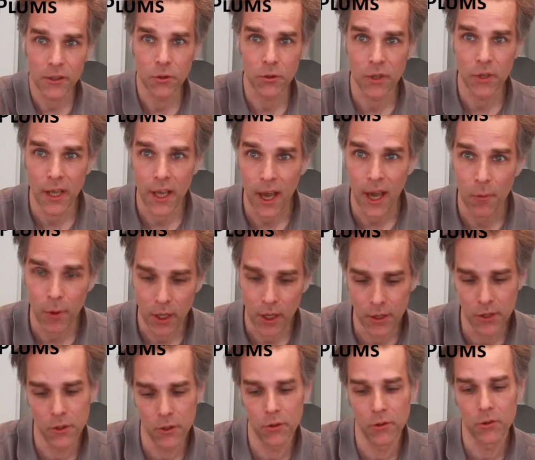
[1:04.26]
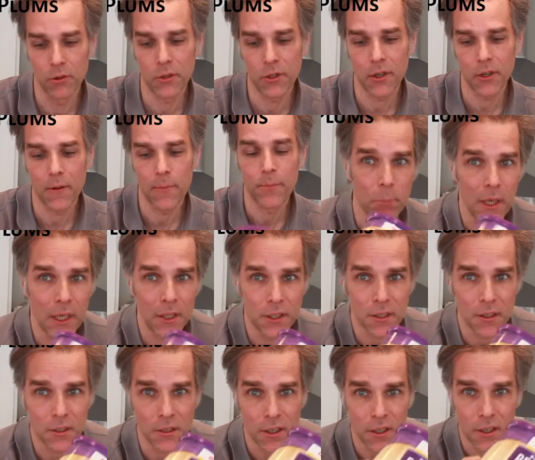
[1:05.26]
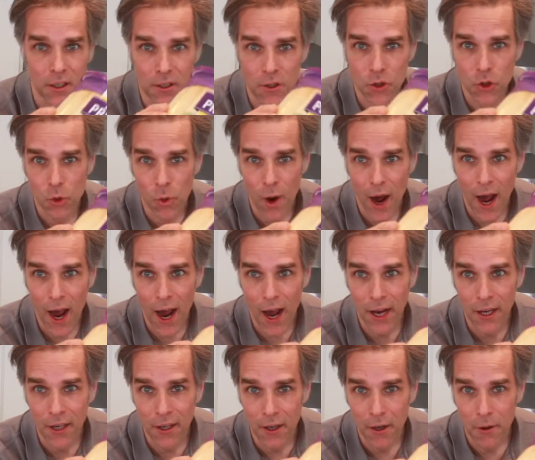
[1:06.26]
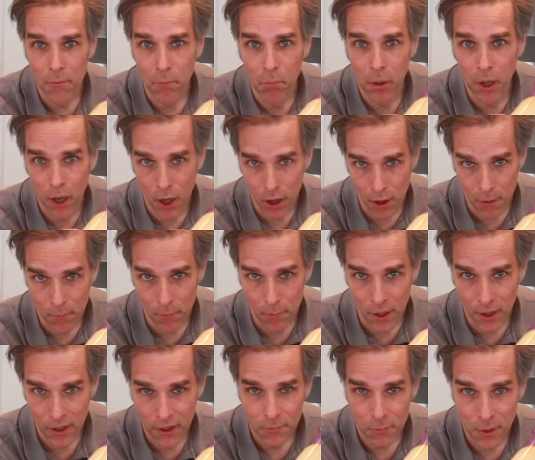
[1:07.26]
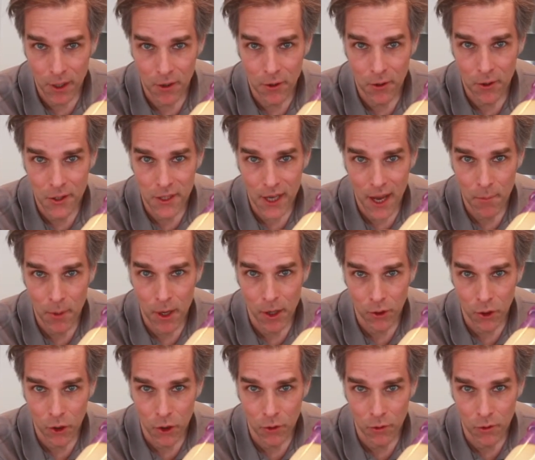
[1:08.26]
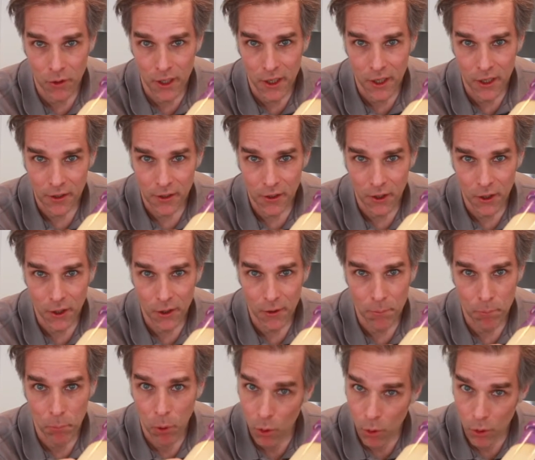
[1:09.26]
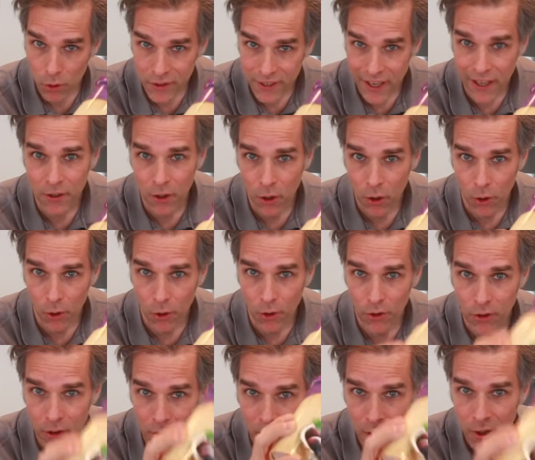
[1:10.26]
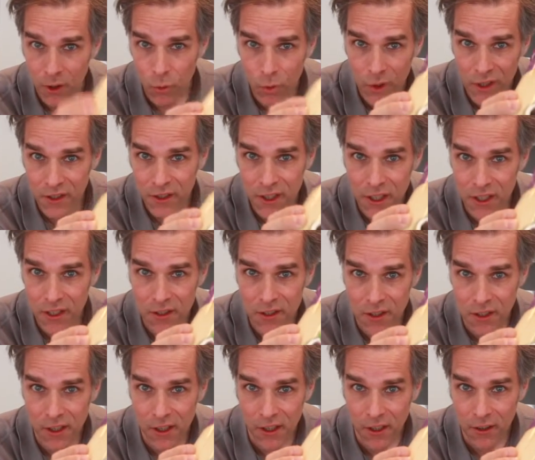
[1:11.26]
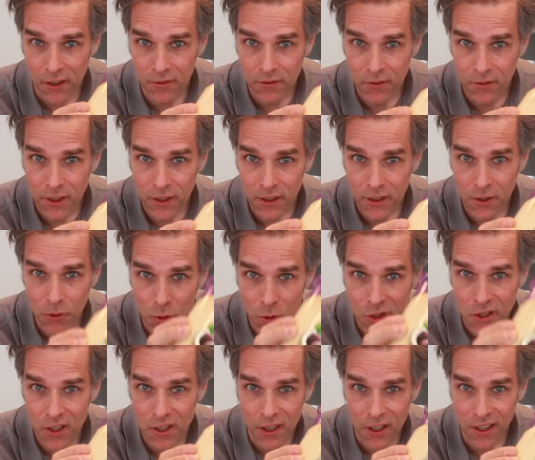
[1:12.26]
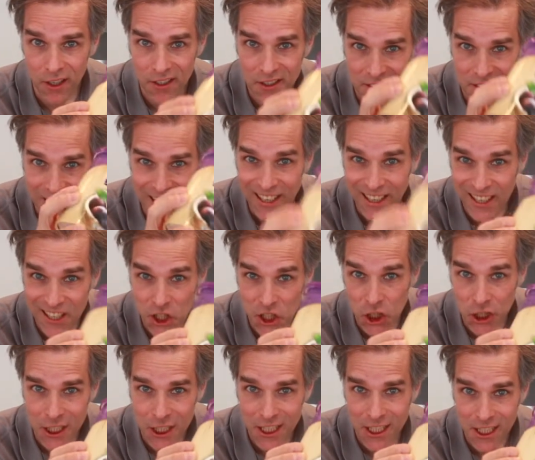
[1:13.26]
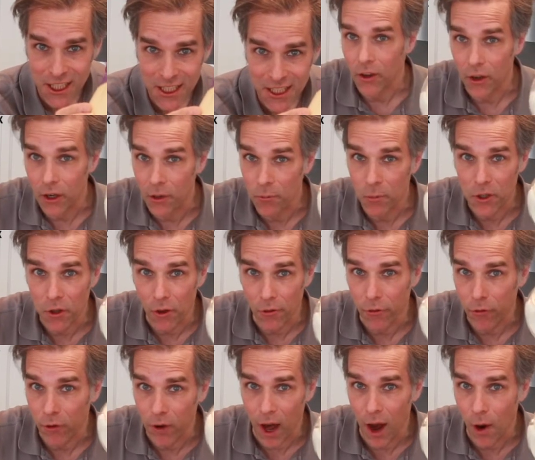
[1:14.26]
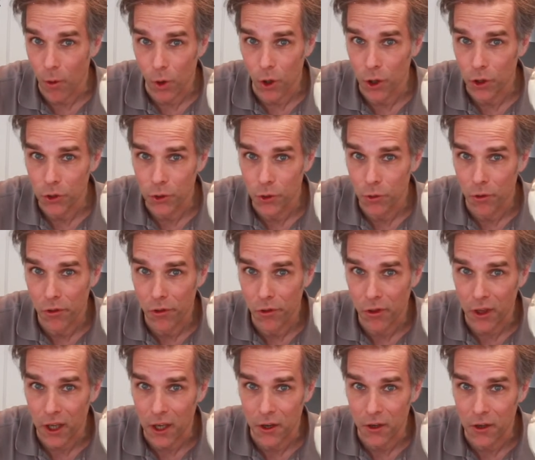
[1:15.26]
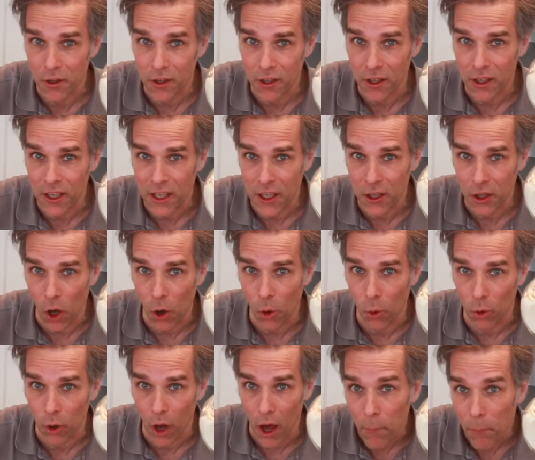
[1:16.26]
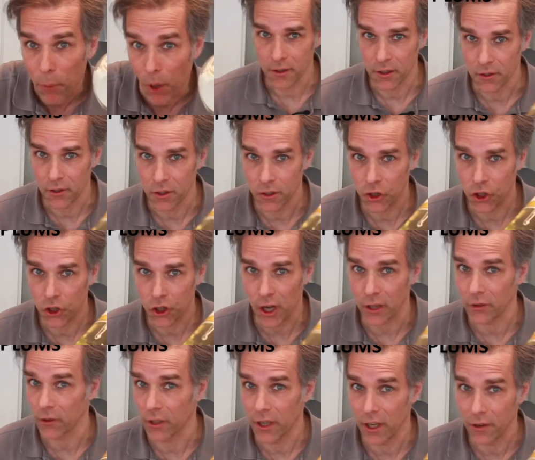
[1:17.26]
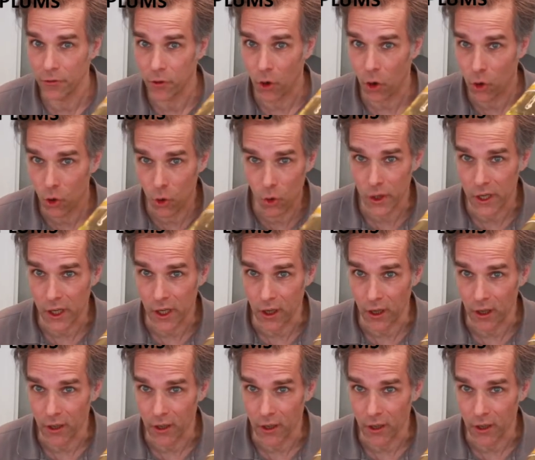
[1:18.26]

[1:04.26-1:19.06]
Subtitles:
today I will use pitted dried plum because I'm gonna cook the pork tenderloin with these here. You'll see it's delicious. A little bit of flour to thicken it all up. This is Chardonnay for cooking.